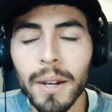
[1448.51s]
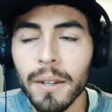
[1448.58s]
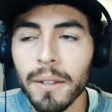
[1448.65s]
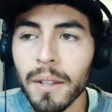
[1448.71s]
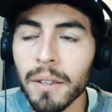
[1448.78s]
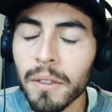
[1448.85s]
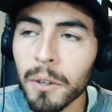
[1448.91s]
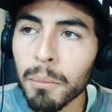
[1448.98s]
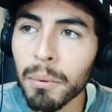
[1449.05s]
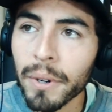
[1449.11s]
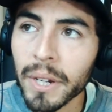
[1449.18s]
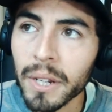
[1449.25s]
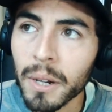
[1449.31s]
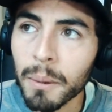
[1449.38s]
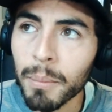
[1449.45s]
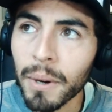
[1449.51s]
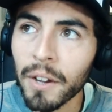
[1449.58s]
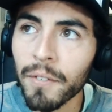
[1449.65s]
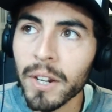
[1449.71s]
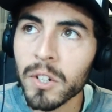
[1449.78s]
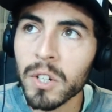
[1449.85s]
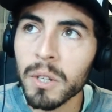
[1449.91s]
now that you bring it up, I've
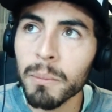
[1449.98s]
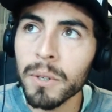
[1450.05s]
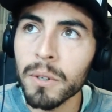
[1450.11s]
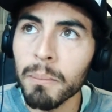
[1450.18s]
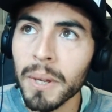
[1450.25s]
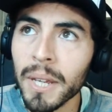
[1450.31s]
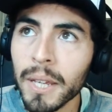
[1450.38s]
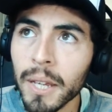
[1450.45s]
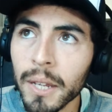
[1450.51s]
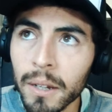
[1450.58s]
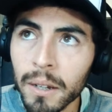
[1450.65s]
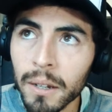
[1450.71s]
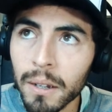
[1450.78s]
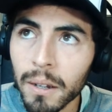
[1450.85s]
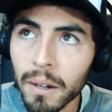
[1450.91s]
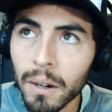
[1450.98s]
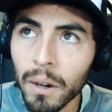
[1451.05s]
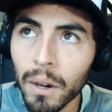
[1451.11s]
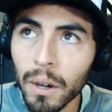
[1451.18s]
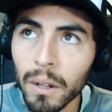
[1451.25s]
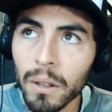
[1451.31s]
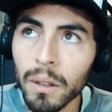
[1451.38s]
actually been making
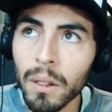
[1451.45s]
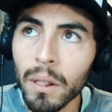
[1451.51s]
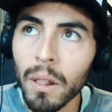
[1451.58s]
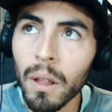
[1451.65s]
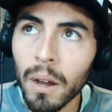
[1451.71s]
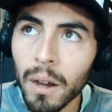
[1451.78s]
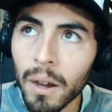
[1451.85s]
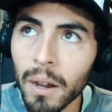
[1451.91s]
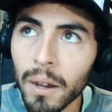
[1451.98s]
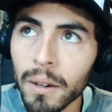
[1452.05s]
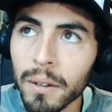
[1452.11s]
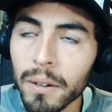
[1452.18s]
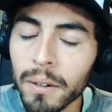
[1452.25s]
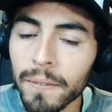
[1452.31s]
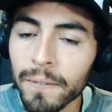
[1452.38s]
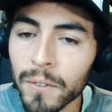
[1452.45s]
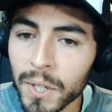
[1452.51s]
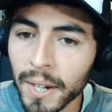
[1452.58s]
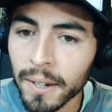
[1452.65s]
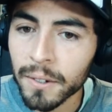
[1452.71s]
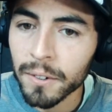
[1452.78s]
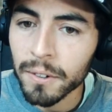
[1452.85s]
a lot of
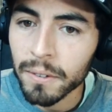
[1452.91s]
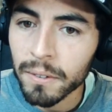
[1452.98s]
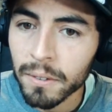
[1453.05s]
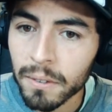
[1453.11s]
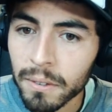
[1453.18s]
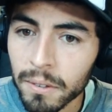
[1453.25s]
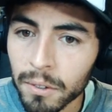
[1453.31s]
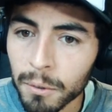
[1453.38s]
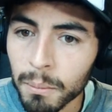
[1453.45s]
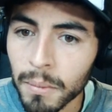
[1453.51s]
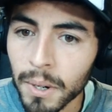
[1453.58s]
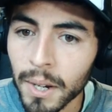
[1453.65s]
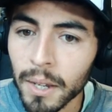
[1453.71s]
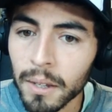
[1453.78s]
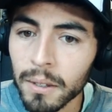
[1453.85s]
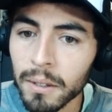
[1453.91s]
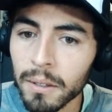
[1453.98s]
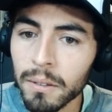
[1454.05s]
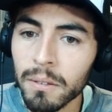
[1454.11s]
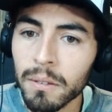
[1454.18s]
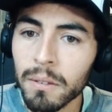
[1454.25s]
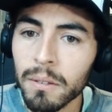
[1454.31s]
changes to my
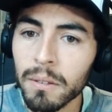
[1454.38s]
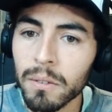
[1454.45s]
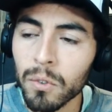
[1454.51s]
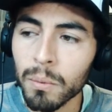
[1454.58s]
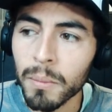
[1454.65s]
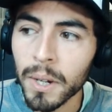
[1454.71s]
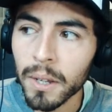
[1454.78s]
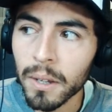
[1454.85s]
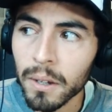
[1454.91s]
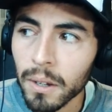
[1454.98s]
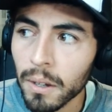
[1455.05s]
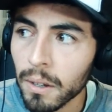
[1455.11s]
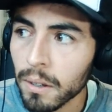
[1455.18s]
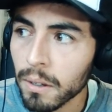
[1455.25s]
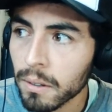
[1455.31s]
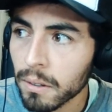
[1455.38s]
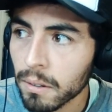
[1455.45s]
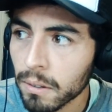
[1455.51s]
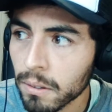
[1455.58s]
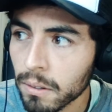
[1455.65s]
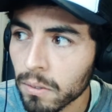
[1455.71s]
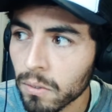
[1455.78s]
uh
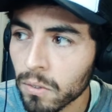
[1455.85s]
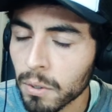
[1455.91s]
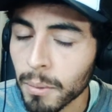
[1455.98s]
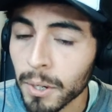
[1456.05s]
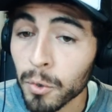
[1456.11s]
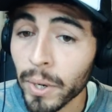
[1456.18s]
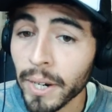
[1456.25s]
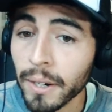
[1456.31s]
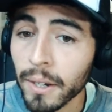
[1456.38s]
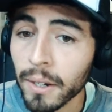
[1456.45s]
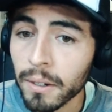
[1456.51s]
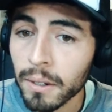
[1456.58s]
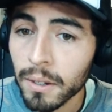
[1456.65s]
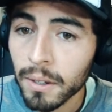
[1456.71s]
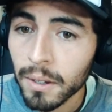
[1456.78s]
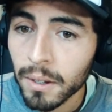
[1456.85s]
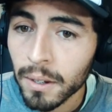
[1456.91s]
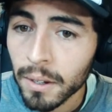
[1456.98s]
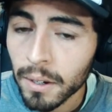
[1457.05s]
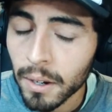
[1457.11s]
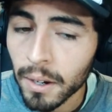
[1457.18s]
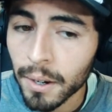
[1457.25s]
to my training.
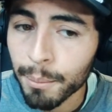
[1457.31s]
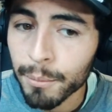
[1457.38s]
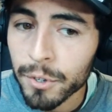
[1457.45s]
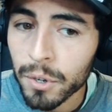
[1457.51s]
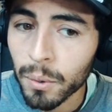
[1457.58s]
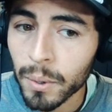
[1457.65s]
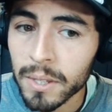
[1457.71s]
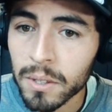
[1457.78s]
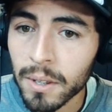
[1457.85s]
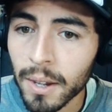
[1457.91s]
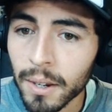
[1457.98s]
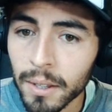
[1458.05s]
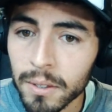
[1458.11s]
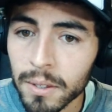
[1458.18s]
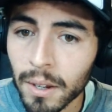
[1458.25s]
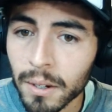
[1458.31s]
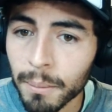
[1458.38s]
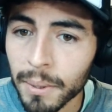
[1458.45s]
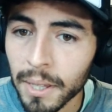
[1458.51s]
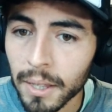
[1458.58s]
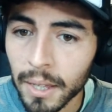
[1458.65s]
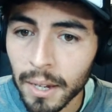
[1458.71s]
So it's not
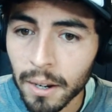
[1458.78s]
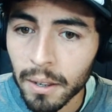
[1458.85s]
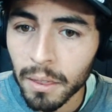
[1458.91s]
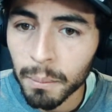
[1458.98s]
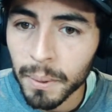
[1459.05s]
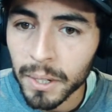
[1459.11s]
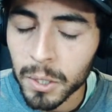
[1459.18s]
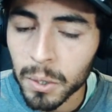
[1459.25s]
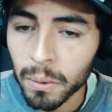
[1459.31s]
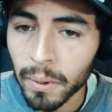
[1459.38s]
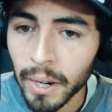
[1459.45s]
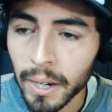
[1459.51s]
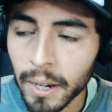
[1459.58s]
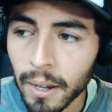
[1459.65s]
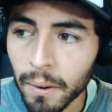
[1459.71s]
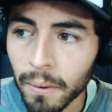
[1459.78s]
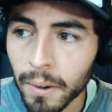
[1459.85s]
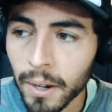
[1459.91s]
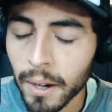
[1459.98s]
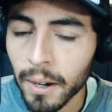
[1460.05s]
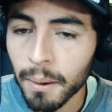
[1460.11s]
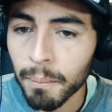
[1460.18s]
completely out of the picture right now.
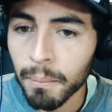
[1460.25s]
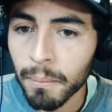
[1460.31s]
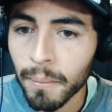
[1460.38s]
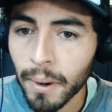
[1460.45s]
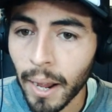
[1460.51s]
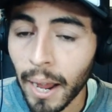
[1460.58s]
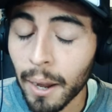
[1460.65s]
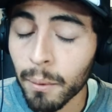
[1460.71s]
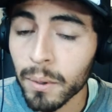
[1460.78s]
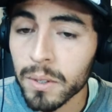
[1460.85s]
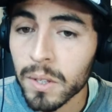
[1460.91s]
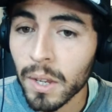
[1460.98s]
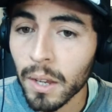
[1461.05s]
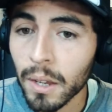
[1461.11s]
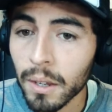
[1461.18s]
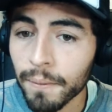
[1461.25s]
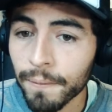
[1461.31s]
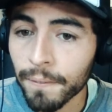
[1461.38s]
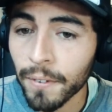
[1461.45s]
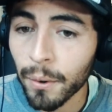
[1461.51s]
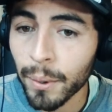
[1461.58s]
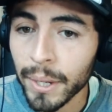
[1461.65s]
I would say
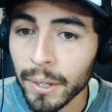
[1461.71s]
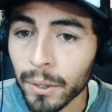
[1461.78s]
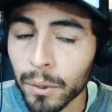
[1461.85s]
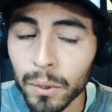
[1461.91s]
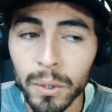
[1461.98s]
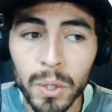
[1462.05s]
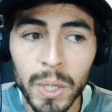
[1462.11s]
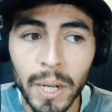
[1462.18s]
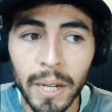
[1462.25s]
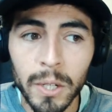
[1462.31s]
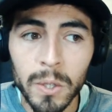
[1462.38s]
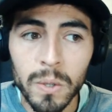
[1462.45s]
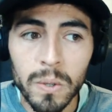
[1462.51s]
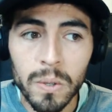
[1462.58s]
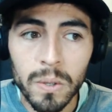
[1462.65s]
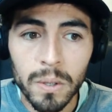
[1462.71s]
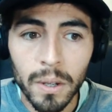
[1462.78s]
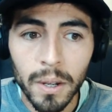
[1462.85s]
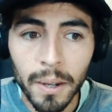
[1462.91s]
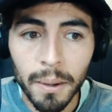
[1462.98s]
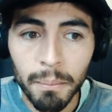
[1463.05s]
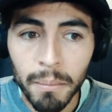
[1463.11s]
very good changes. I'm